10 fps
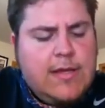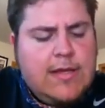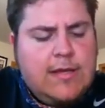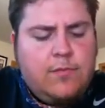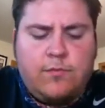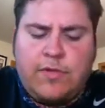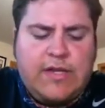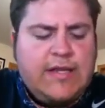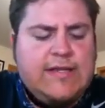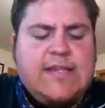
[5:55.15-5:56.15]

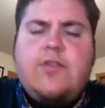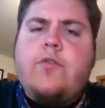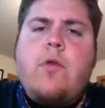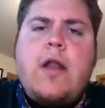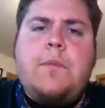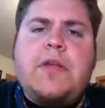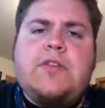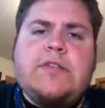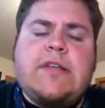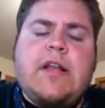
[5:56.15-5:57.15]
Going to continue the run on
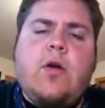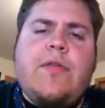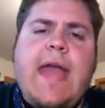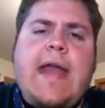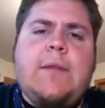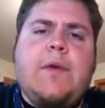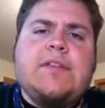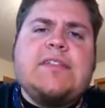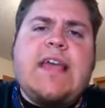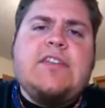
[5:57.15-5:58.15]
pitchers. I'm going to go with
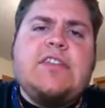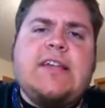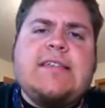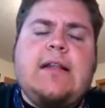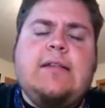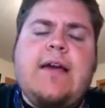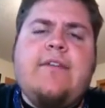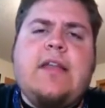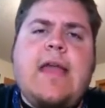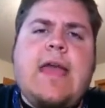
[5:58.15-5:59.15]
Anibal Sanchez at
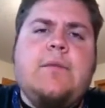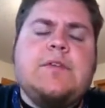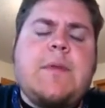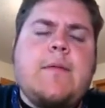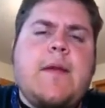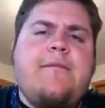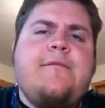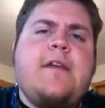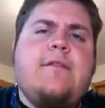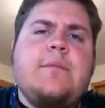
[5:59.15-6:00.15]
11. Anibal's probably my
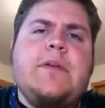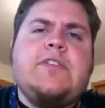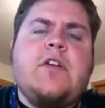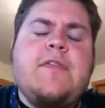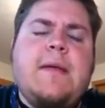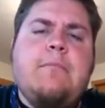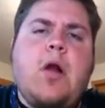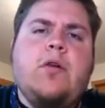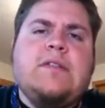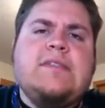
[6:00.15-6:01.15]
favorite pitcher on that
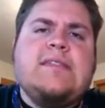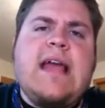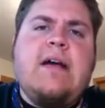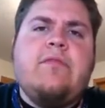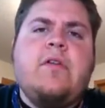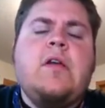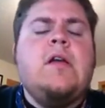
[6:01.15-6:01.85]
Marlins staff.